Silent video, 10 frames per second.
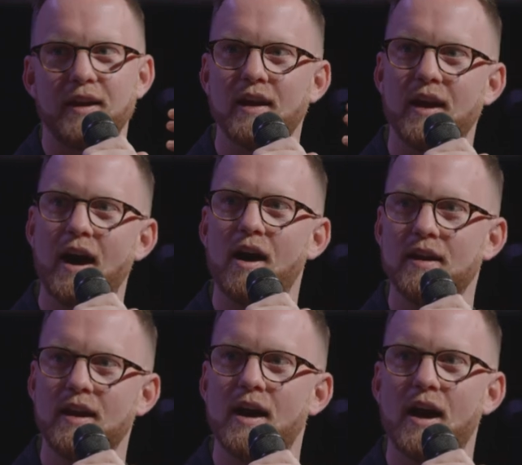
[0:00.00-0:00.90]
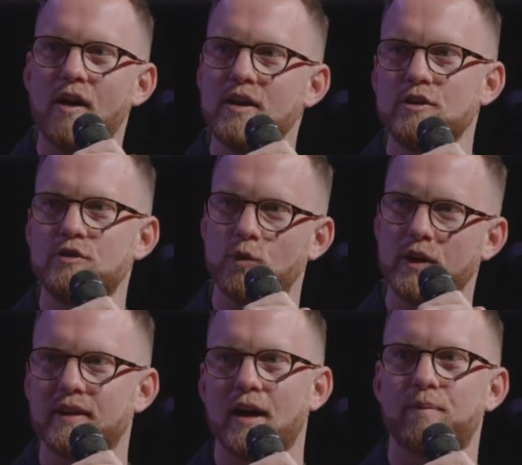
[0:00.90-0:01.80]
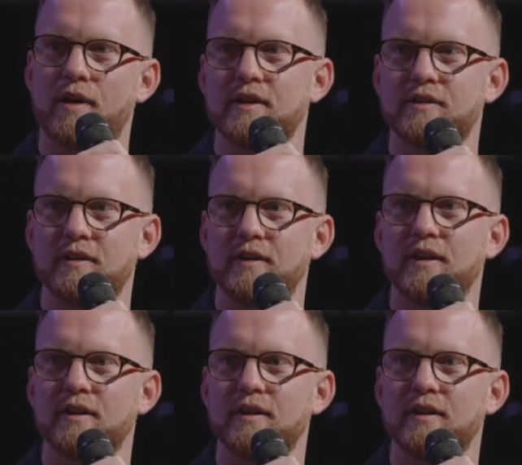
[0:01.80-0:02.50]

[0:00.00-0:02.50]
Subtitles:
how are you doing that practically?